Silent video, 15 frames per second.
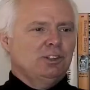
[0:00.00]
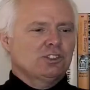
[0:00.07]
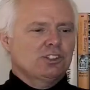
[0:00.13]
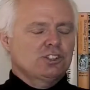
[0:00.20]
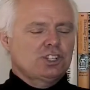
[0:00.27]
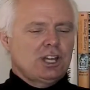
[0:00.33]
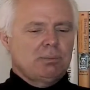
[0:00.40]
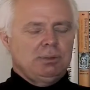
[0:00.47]
So
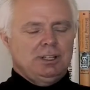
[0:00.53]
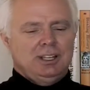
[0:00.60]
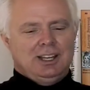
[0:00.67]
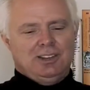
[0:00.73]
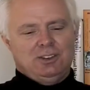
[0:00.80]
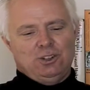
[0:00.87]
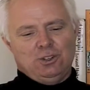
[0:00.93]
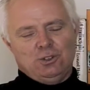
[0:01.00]
Chet
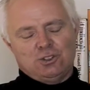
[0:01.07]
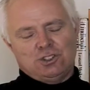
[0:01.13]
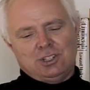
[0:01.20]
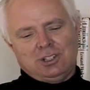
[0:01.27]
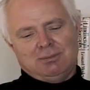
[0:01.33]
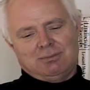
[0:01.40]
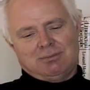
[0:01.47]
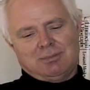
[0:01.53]
began the news.
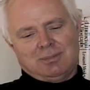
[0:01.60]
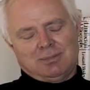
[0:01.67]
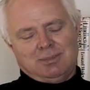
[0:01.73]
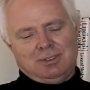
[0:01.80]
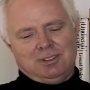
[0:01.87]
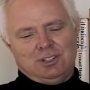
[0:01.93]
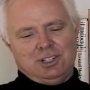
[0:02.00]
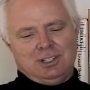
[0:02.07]

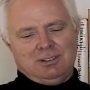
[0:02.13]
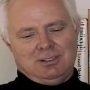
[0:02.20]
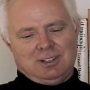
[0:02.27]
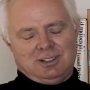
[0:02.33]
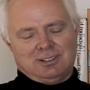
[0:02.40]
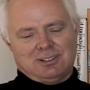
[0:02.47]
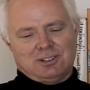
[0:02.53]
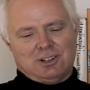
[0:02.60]
Gene
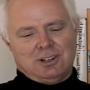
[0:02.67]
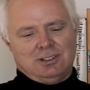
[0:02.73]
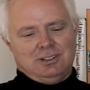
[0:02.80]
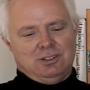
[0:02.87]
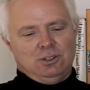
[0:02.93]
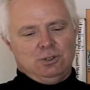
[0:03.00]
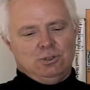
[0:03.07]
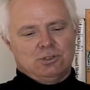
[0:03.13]
started the
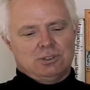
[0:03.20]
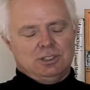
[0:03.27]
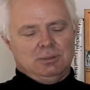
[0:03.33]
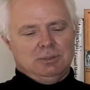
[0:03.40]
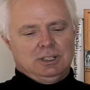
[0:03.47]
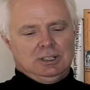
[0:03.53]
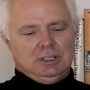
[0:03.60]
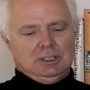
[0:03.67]
news theme.
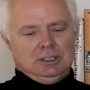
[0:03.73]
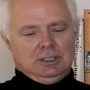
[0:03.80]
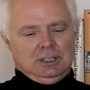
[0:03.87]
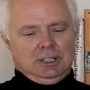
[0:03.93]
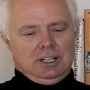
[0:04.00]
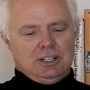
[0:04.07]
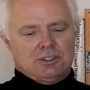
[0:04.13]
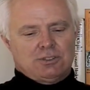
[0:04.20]

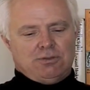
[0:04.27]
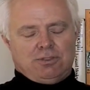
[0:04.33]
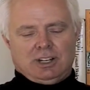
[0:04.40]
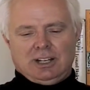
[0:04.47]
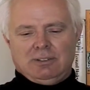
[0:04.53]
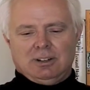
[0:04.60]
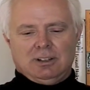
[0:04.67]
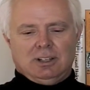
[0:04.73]
It's
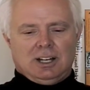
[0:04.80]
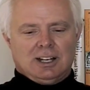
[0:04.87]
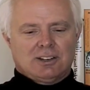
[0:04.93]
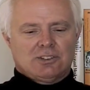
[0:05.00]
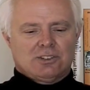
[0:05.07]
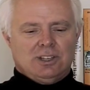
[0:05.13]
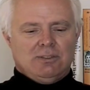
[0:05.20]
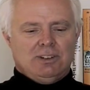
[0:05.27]
5 o'clock,
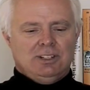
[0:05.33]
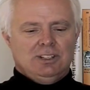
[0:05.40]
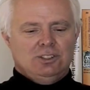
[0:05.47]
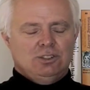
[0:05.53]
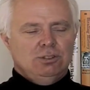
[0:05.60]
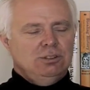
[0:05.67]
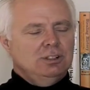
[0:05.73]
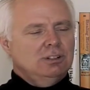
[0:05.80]

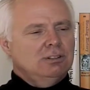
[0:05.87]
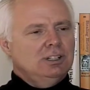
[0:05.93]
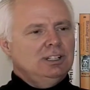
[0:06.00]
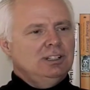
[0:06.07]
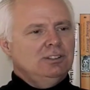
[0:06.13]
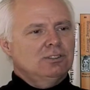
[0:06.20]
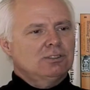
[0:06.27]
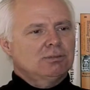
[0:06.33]
72
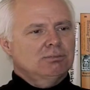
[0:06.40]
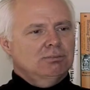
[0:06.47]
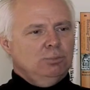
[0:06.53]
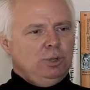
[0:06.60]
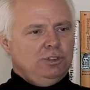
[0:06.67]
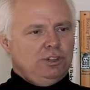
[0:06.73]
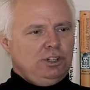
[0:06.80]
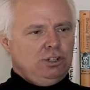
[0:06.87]
degrees.
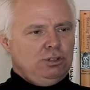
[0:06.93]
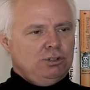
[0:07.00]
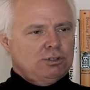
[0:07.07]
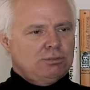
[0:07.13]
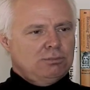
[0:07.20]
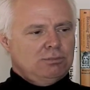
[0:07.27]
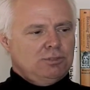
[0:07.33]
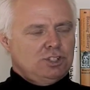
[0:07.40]
With the
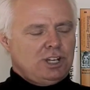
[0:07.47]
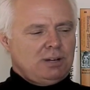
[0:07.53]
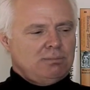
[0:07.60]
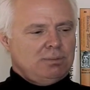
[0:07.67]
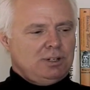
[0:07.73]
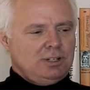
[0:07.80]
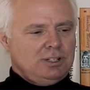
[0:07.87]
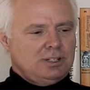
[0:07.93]
news, Chet
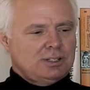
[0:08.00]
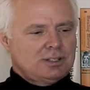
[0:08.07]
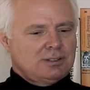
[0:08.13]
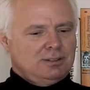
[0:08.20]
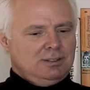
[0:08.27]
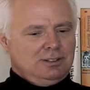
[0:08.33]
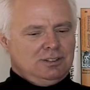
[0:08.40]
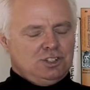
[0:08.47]

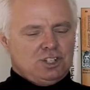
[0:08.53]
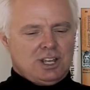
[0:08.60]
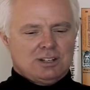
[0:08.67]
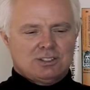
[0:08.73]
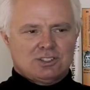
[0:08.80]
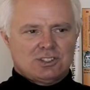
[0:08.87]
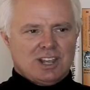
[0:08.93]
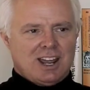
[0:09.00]
Burgess.
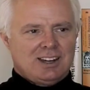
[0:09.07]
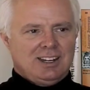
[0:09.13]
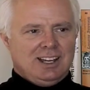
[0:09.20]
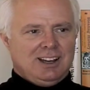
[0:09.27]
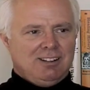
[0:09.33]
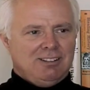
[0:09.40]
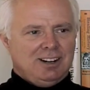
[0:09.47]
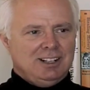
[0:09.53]
Chet sat
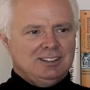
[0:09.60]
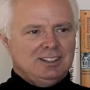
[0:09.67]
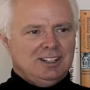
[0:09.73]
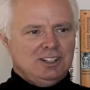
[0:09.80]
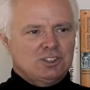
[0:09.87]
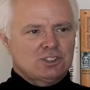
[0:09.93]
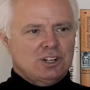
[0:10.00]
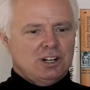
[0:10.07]
down right then.
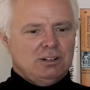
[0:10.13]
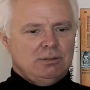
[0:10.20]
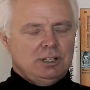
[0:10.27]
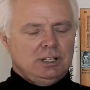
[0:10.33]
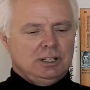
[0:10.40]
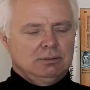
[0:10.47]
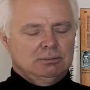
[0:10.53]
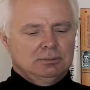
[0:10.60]
He started
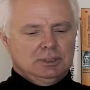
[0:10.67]
reading.